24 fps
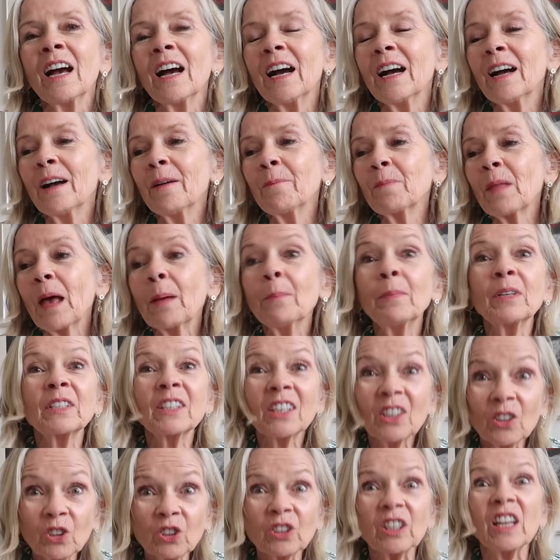Um, and
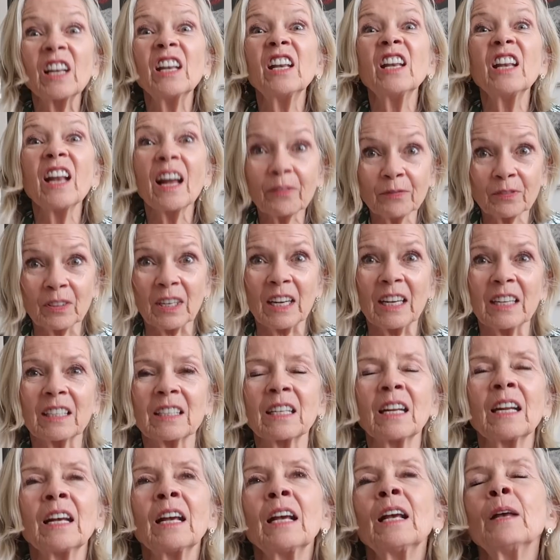Matilda loved
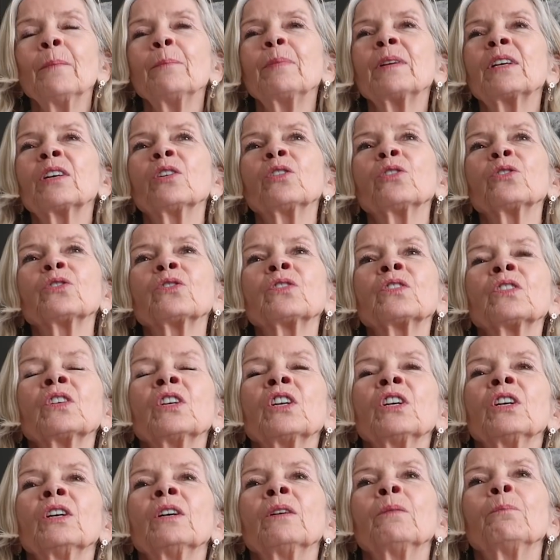it because
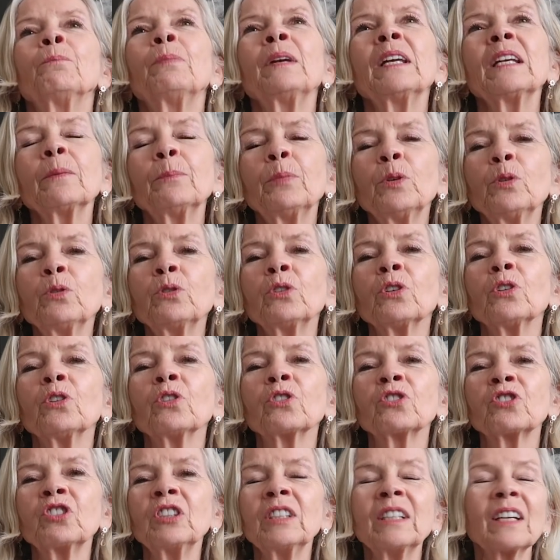being a
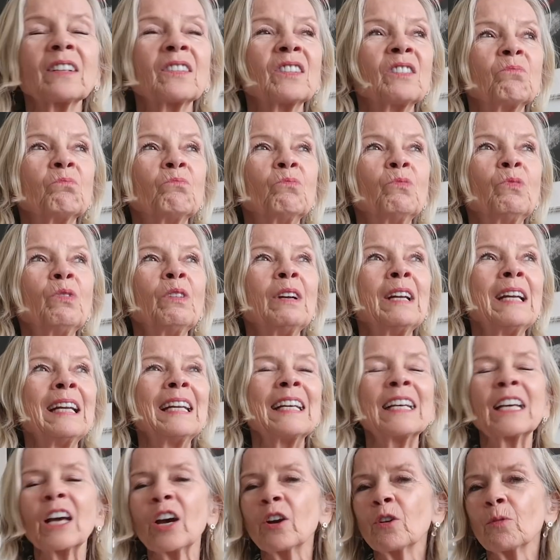bulldog, she doesn't
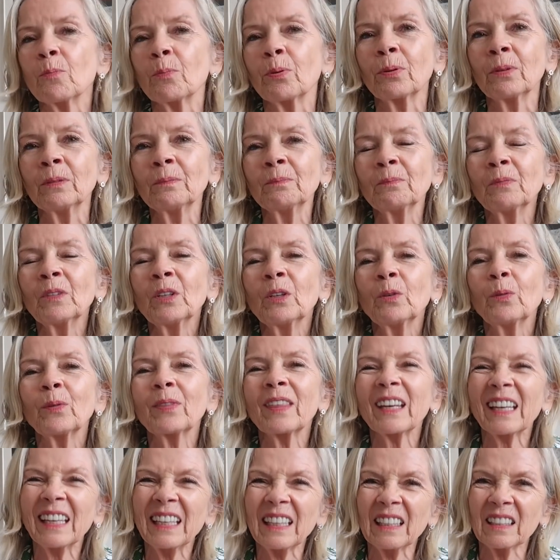really cope with
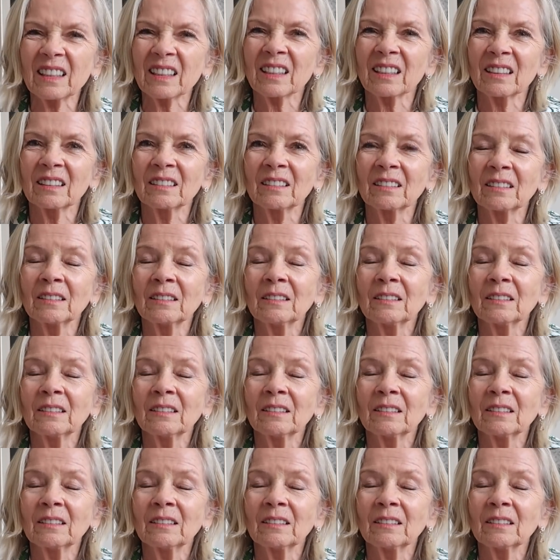the heat.